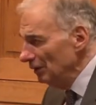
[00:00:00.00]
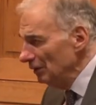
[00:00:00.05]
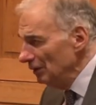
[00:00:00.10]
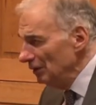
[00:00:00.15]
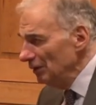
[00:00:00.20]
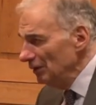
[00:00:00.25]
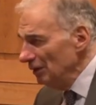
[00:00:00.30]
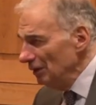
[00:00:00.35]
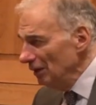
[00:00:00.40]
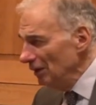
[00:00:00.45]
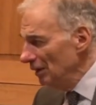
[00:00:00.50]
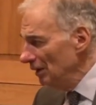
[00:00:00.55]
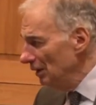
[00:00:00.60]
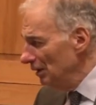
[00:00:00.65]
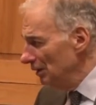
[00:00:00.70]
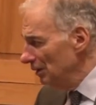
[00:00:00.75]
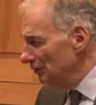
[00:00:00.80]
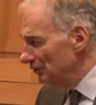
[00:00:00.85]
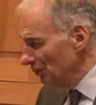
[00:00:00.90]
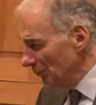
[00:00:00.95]
tomorrow morning.
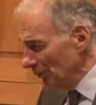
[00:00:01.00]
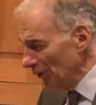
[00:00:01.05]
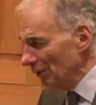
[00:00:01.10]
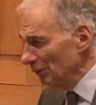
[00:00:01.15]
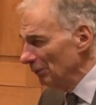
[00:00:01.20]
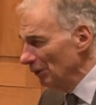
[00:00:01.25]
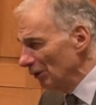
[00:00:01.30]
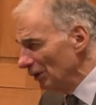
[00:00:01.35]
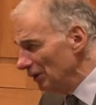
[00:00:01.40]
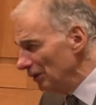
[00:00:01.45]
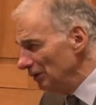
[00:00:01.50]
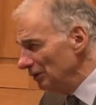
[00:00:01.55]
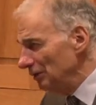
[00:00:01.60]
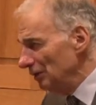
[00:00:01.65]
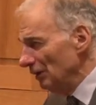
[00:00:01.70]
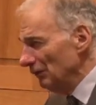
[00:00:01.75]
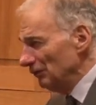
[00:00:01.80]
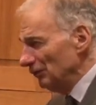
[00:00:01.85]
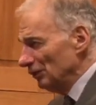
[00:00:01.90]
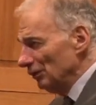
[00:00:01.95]
tomorrow morning.
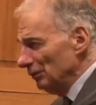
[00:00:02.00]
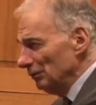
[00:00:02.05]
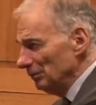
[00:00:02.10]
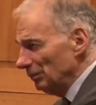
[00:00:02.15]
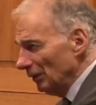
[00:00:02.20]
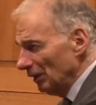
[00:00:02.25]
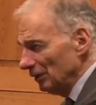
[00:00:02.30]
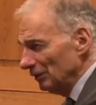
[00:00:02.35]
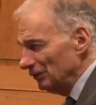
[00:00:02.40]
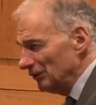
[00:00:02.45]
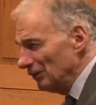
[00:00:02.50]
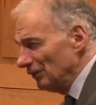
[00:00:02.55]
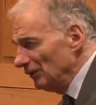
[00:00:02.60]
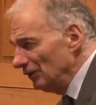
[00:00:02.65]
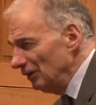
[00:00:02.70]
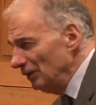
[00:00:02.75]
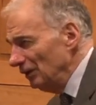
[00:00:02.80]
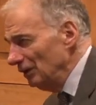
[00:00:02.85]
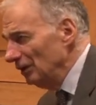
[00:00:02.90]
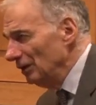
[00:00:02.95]
You have certain parts of
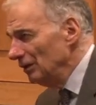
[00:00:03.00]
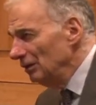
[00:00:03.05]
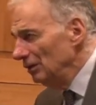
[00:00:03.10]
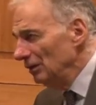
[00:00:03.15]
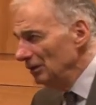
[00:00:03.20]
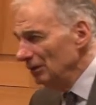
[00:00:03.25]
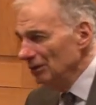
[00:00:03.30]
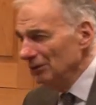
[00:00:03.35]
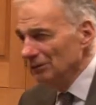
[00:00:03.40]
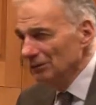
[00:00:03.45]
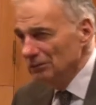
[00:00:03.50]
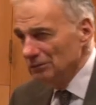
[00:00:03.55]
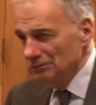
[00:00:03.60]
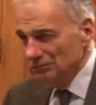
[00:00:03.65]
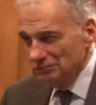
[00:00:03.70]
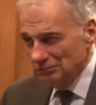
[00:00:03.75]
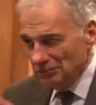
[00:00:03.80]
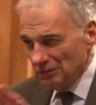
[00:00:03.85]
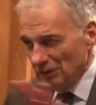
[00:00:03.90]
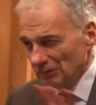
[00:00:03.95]
the
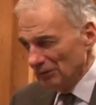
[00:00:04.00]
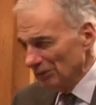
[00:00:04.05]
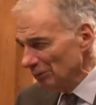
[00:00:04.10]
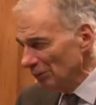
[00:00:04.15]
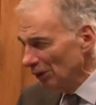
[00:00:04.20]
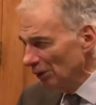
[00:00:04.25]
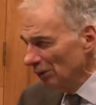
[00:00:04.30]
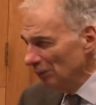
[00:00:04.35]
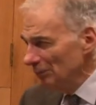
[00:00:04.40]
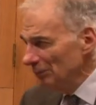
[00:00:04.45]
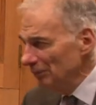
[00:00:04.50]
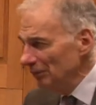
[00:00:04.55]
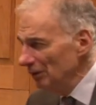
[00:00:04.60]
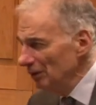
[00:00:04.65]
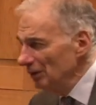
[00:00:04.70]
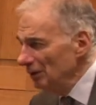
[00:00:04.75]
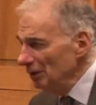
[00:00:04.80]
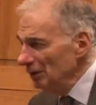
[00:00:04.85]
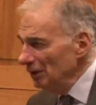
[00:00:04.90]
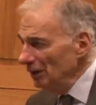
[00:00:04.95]
uh, of the room,
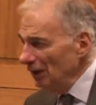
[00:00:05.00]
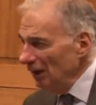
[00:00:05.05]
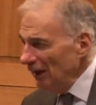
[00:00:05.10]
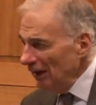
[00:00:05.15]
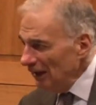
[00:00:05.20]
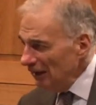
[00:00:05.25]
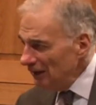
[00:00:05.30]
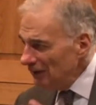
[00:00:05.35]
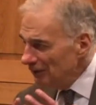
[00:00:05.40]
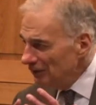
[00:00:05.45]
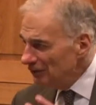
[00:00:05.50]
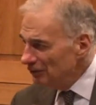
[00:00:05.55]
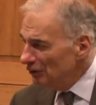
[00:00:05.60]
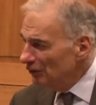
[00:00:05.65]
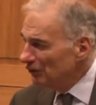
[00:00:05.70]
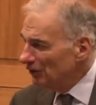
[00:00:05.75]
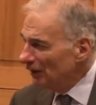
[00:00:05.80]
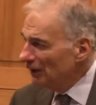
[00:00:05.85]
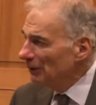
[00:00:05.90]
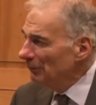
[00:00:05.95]
and you
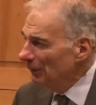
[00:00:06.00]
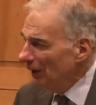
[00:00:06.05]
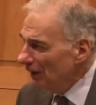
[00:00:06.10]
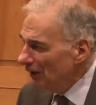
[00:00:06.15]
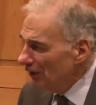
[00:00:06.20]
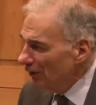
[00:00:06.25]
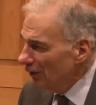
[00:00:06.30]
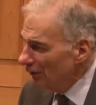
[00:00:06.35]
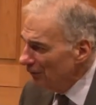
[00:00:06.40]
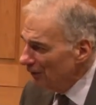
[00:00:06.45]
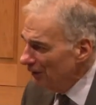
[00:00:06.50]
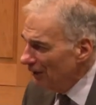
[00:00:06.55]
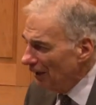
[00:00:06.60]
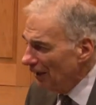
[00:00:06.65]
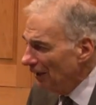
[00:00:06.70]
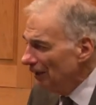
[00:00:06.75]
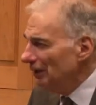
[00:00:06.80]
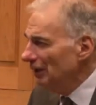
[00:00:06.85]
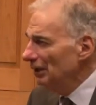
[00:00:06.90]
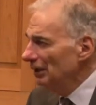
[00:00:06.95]
think about it
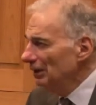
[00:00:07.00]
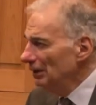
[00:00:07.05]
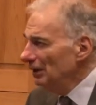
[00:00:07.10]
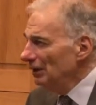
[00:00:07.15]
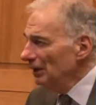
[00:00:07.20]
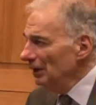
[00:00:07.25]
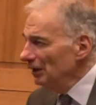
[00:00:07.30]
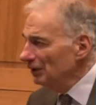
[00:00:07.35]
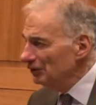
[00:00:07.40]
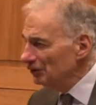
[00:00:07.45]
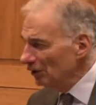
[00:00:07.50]
overnight in